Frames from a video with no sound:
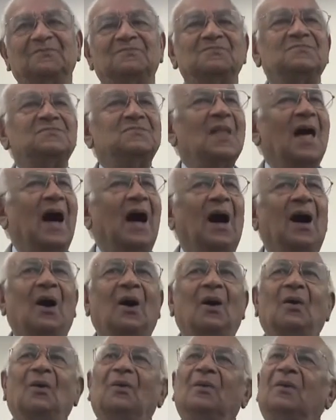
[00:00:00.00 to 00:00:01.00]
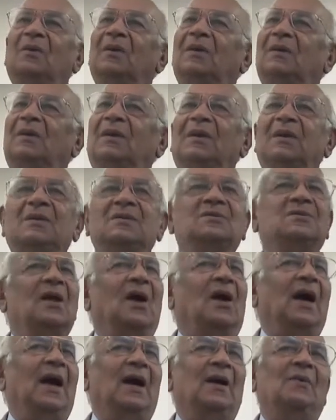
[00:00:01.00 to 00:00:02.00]
Now trees
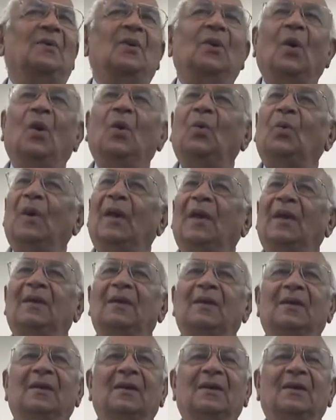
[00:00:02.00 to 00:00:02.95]
don't have no way